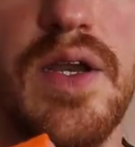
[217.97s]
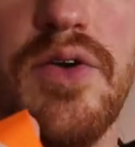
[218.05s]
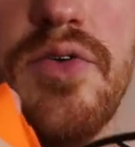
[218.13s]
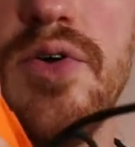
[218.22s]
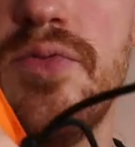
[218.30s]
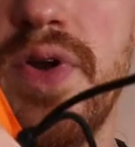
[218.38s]

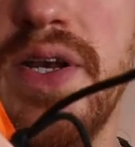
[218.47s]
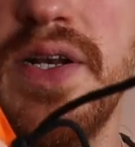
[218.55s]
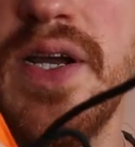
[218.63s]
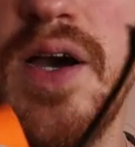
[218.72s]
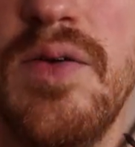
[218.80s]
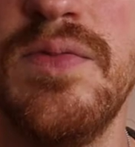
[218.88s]
Now you're all ready
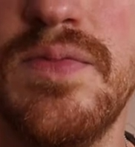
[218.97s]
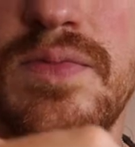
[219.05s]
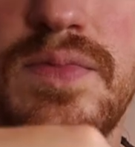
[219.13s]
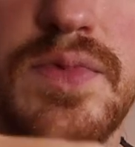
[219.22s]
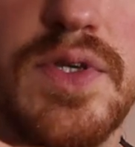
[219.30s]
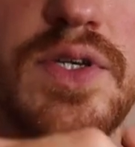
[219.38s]
to go.
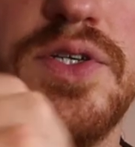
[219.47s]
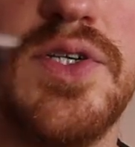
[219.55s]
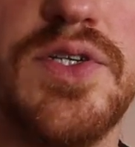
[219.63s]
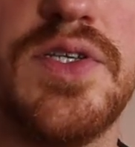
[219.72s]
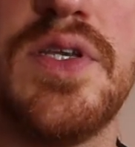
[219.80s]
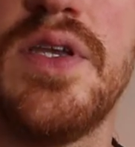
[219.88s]
You
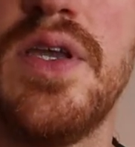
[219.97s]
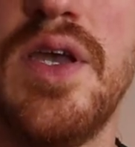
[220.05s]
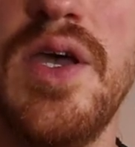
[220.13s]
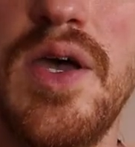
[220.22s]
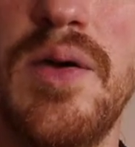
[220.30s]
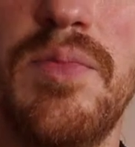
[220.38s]
just
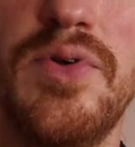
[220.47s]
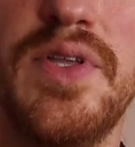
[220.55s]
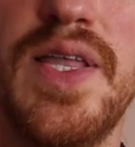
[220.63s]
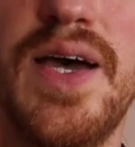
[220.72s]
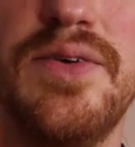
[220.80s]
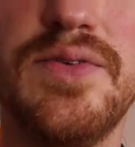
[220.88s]
pull
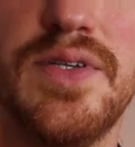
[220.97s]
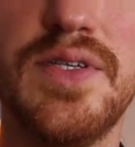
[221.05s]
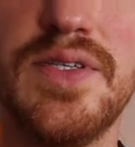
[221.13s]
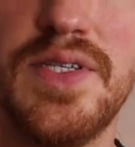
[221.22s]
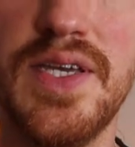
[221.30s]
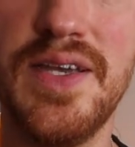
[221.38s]
it out,
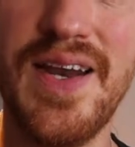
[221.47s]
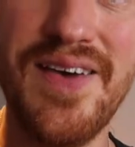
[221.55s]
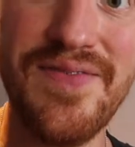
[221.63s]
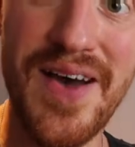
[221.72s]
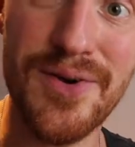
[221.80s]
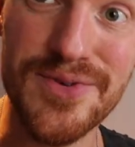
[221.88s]
take your
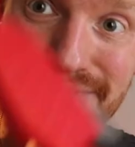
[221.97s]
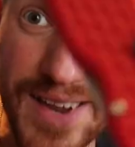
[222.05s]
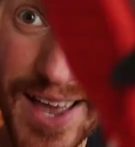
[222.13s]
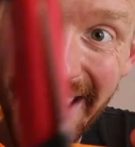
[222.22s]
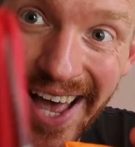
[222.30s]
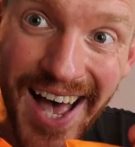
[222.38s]
knife out.
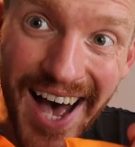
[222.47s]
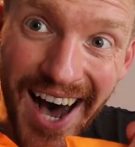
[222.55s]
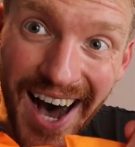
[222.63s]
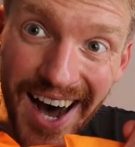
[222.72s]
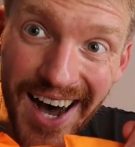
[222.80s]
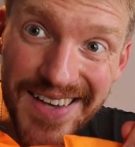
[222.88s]

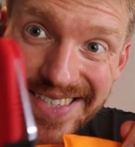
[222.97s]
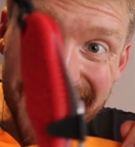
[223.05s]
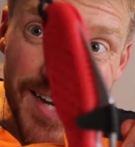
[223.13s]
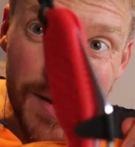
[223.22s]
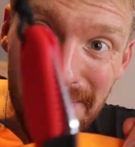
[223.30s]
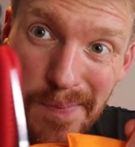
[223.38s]

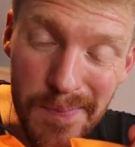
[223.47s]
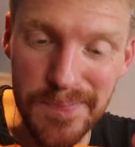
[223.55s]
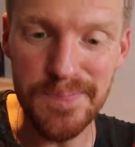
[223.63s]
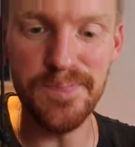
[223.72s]
Awesome!